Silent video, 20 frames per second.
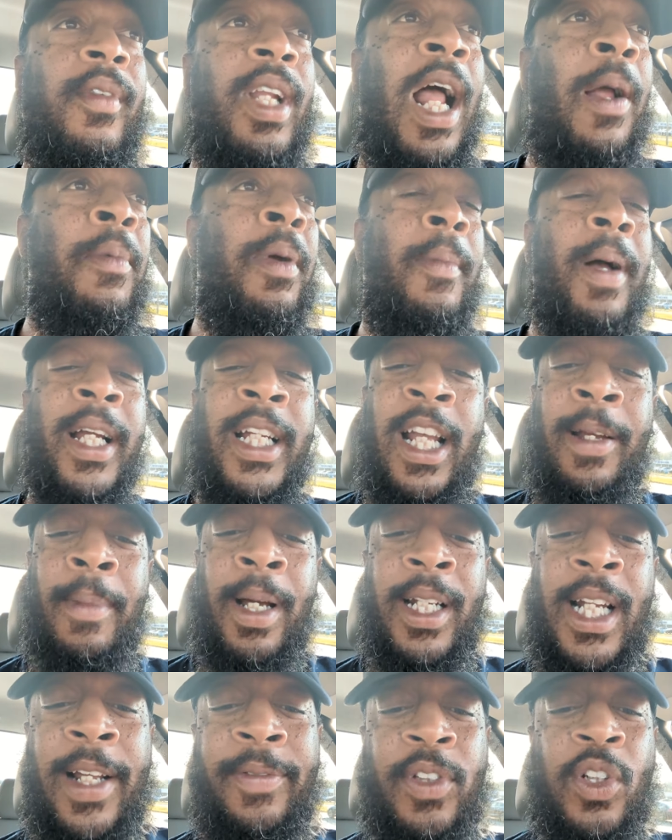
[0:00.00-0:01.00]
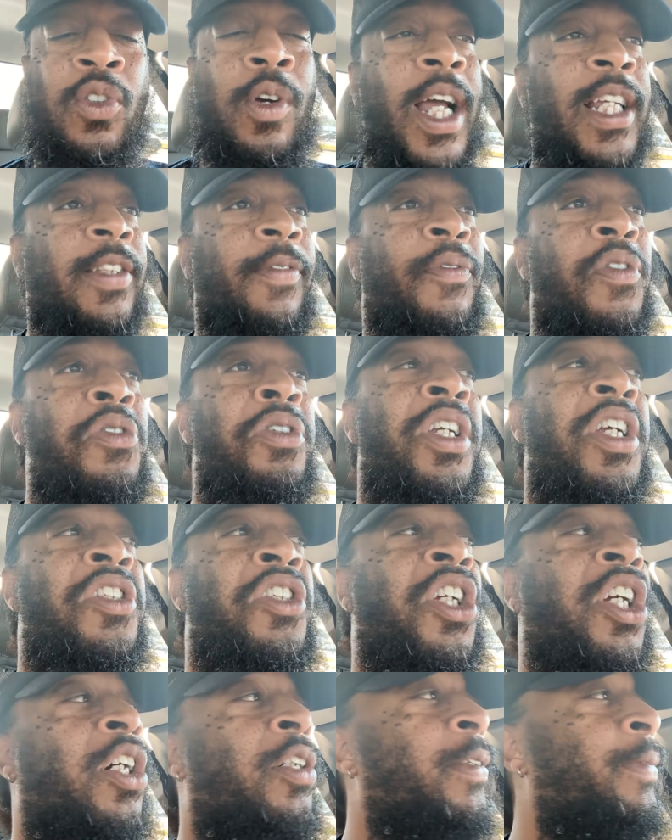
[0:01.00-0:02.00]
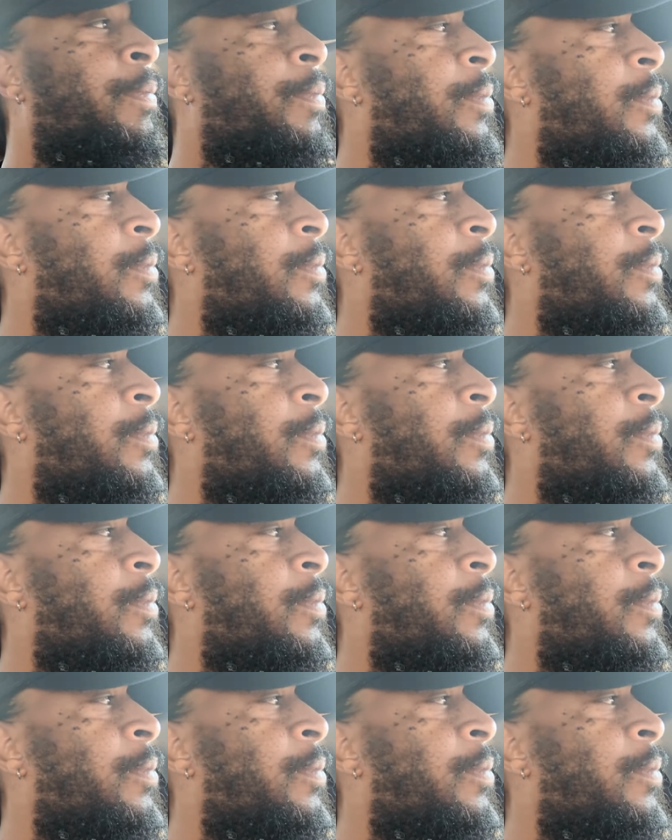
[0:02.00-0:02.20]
I remember I gave my life to Christ a few years ago